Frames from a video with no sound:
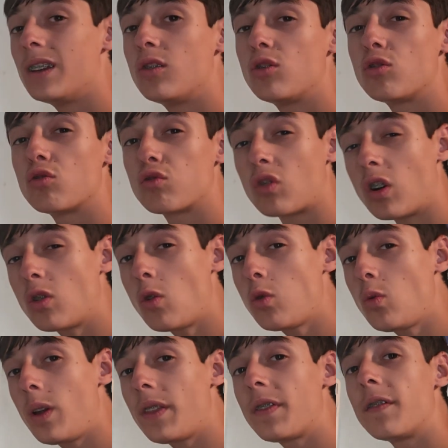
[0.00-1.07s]

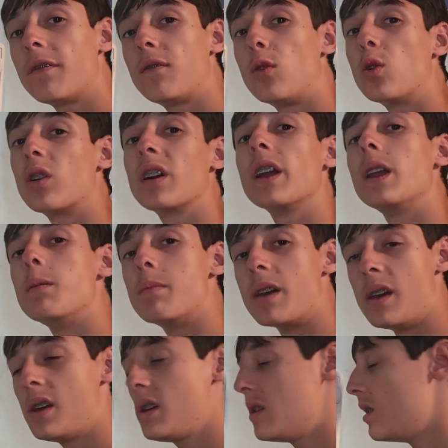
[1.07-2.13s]
struggled with for a
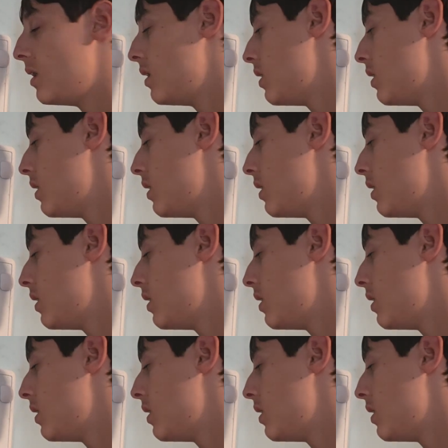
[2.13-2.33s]
bit.